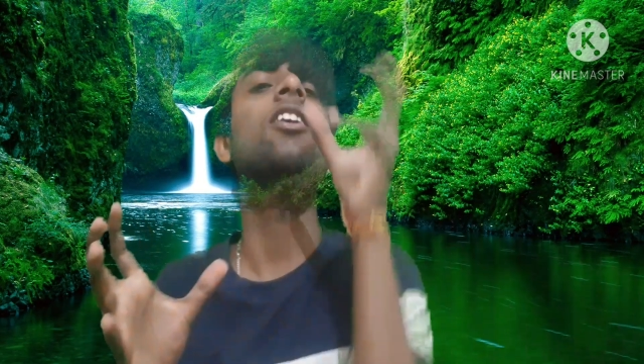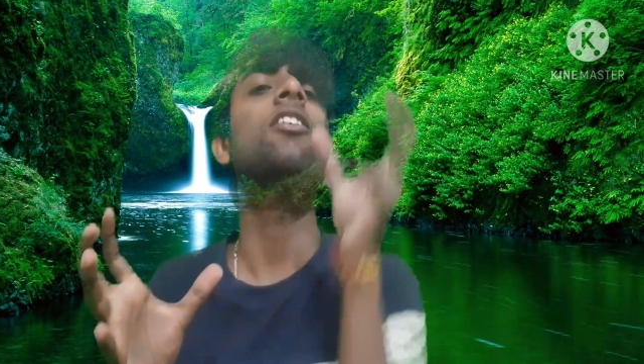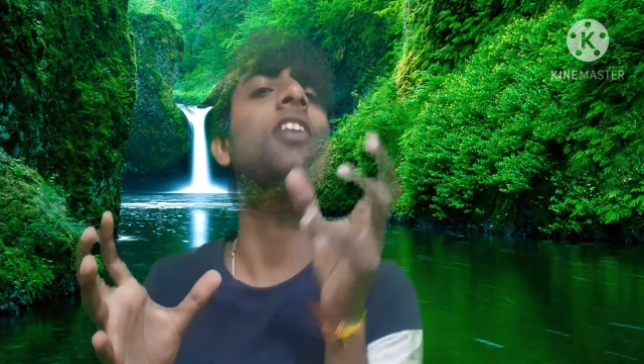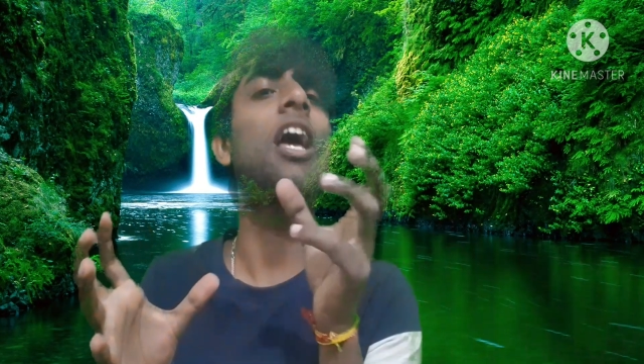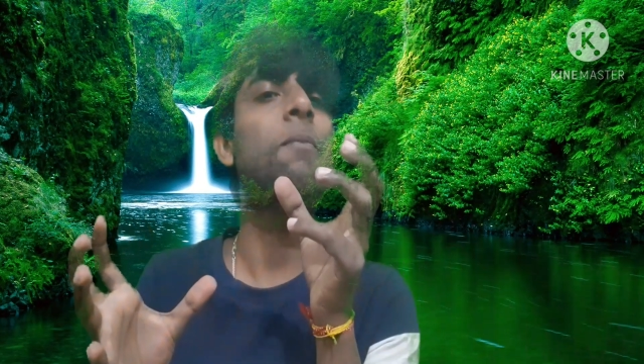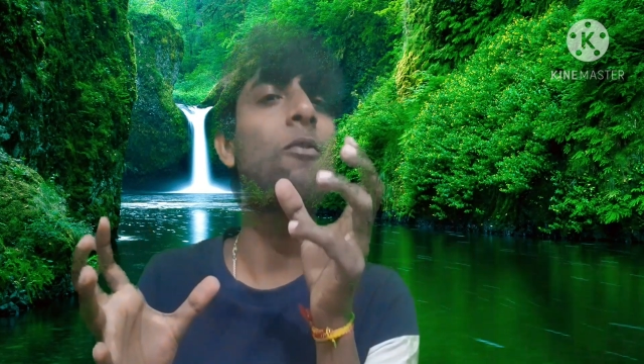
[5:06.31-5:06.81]
other
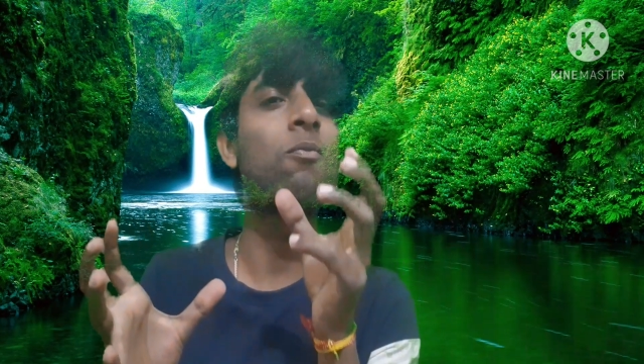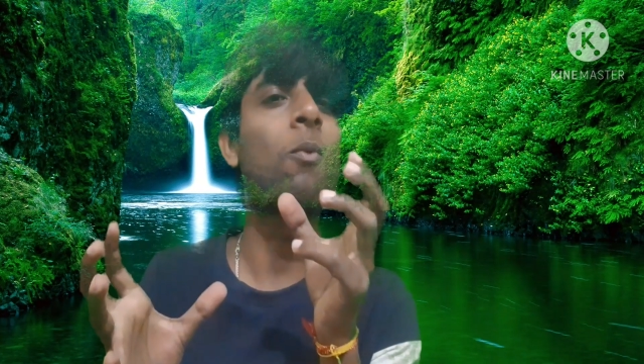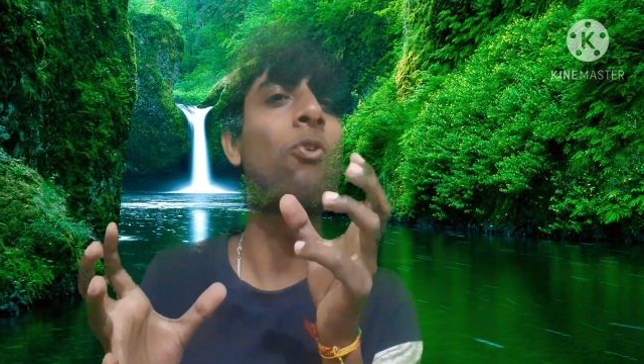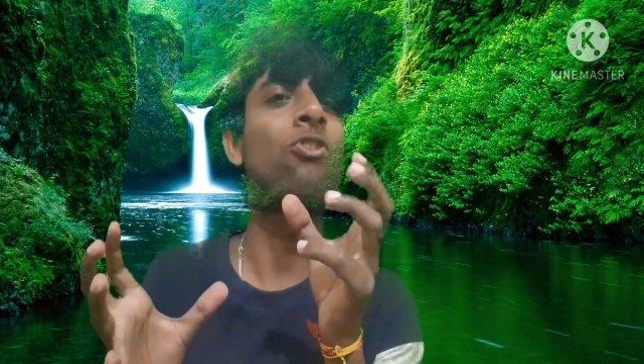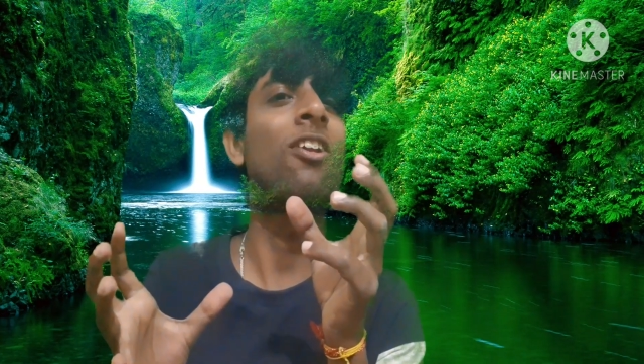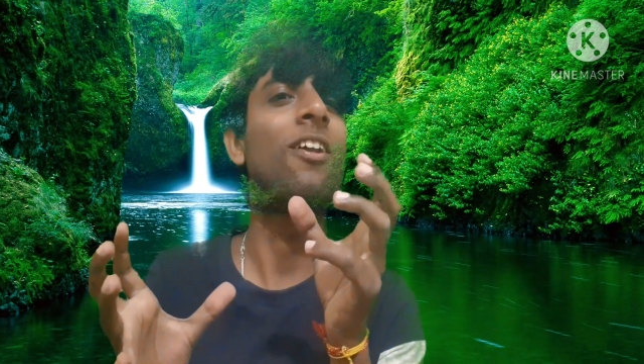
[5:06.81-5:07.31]
type of
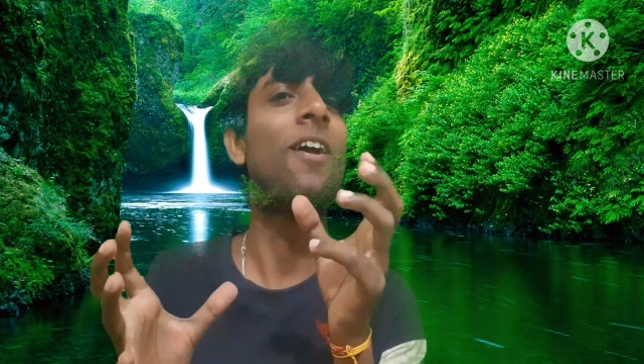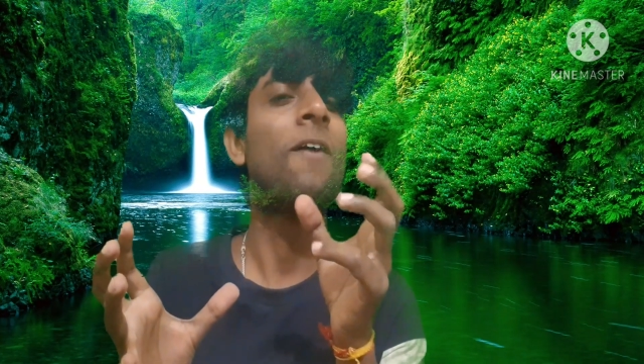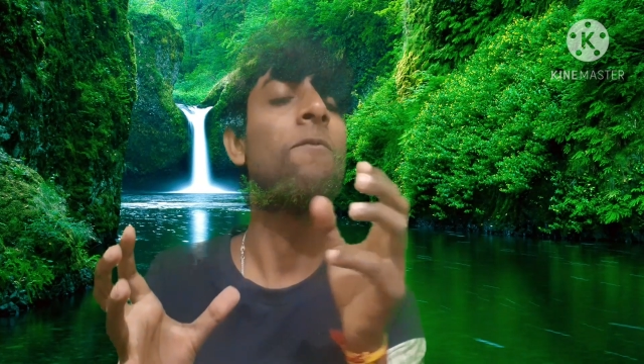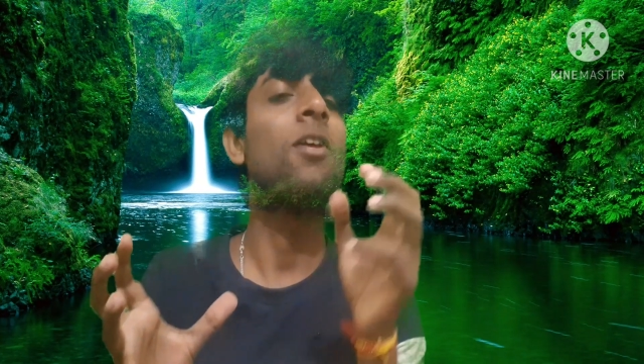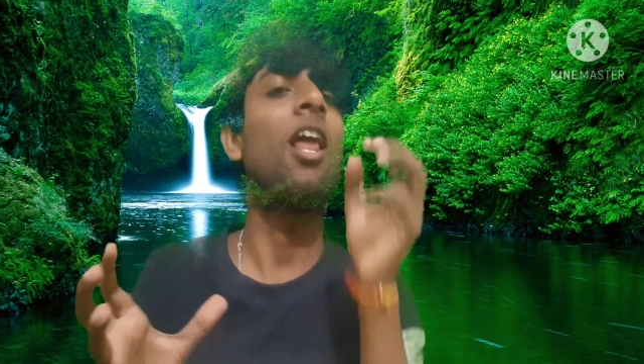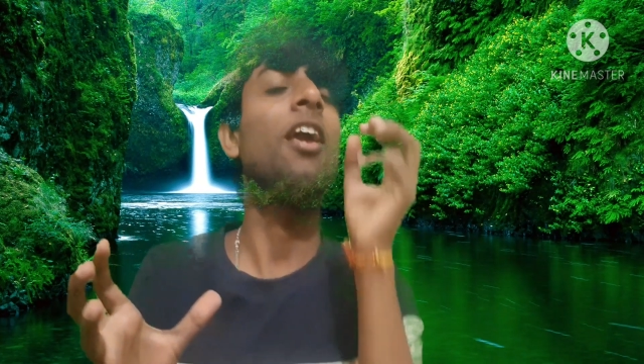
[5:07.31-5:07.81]
motion,
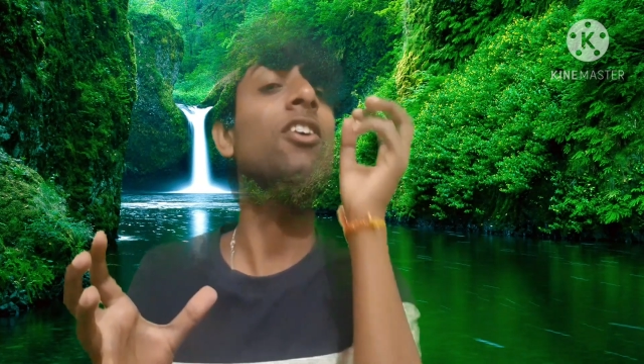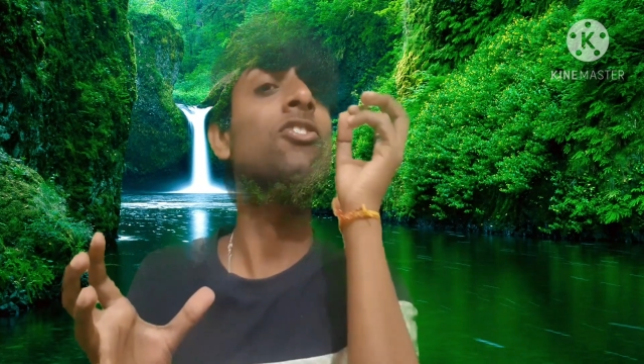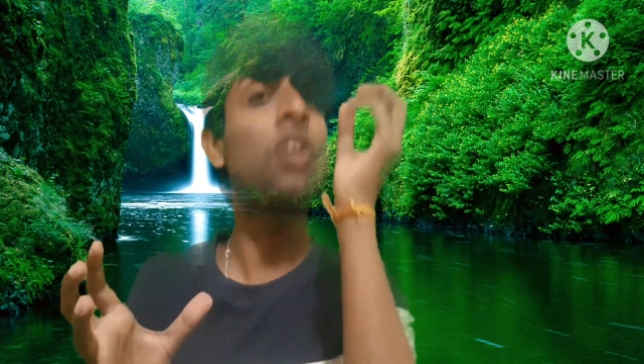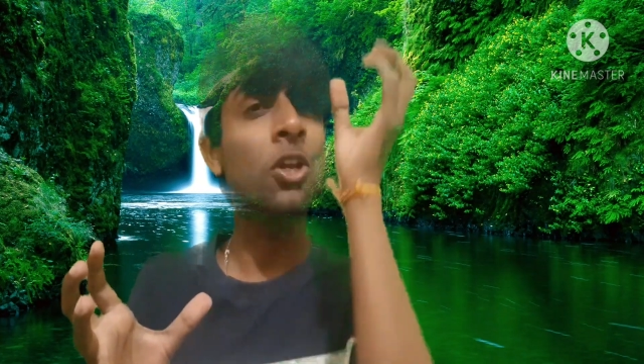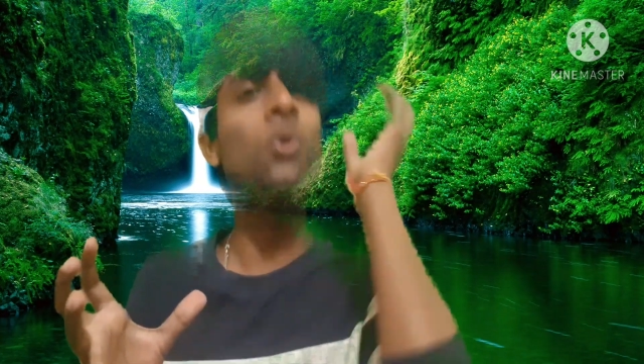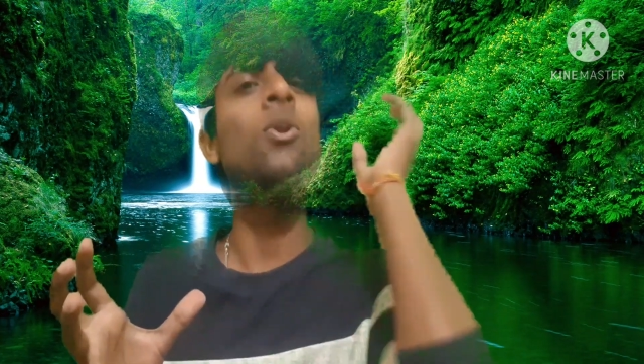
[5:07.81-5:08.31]
like a
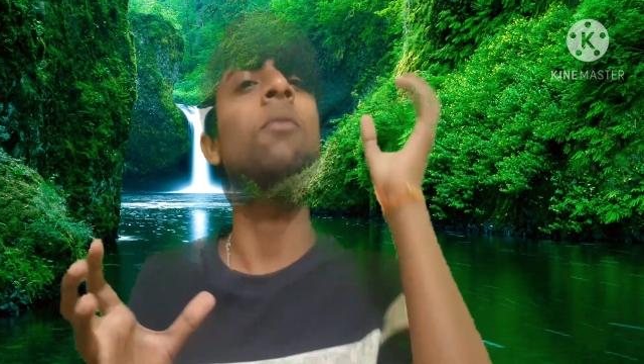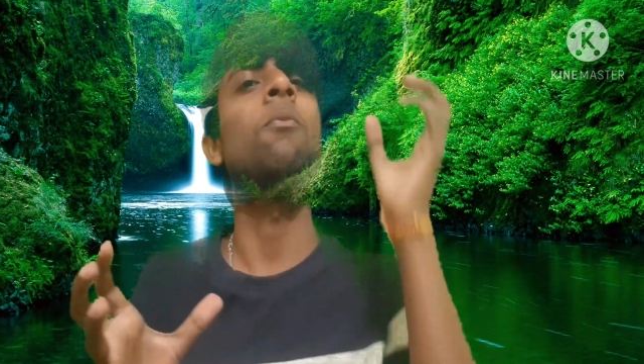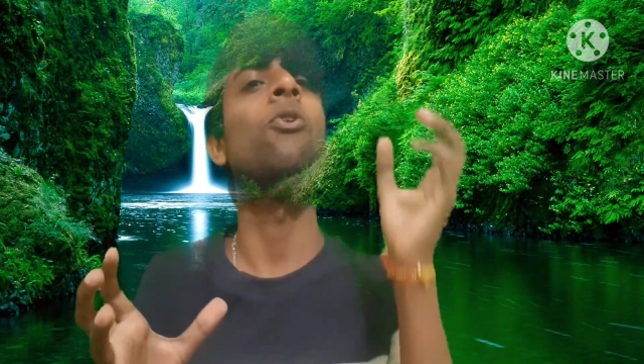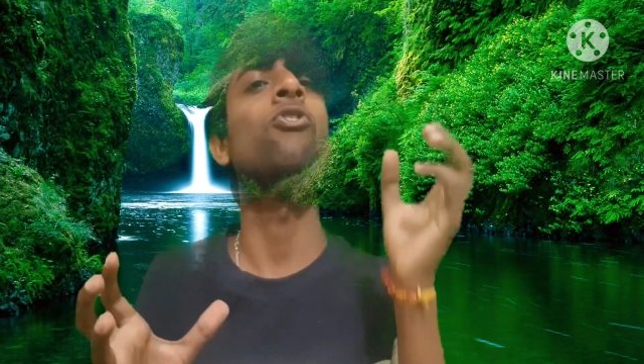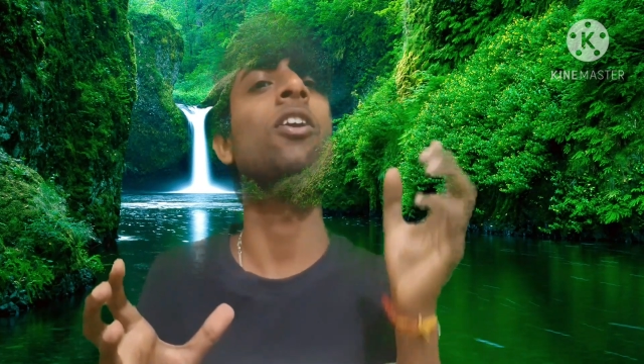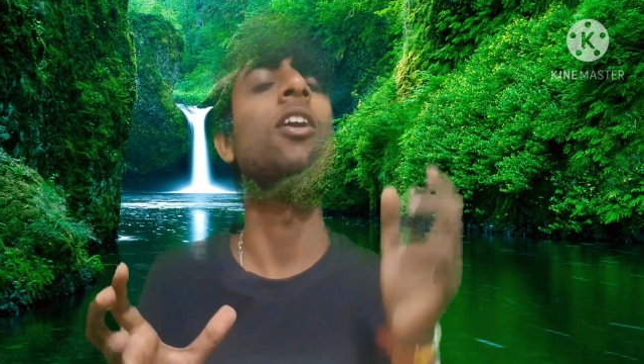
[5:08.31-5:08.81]
circular
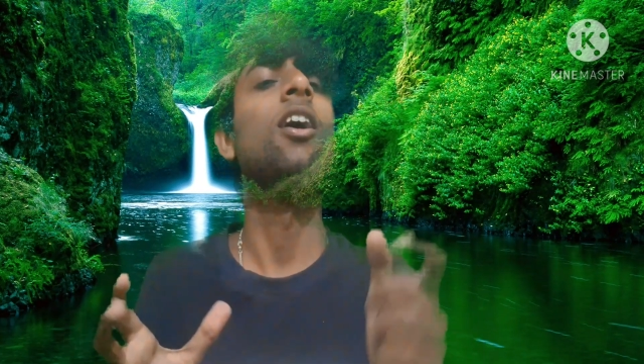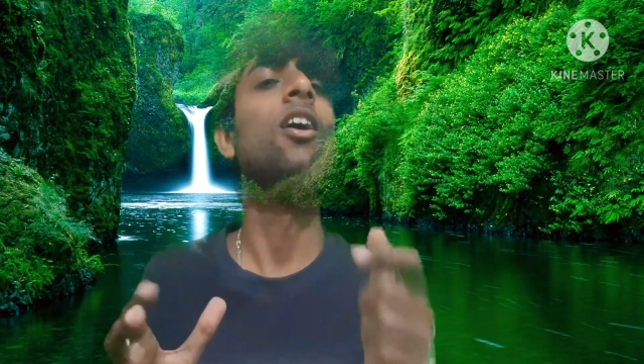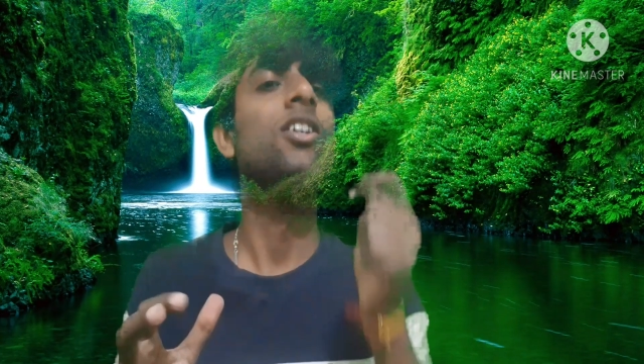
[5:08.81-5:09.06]
motion.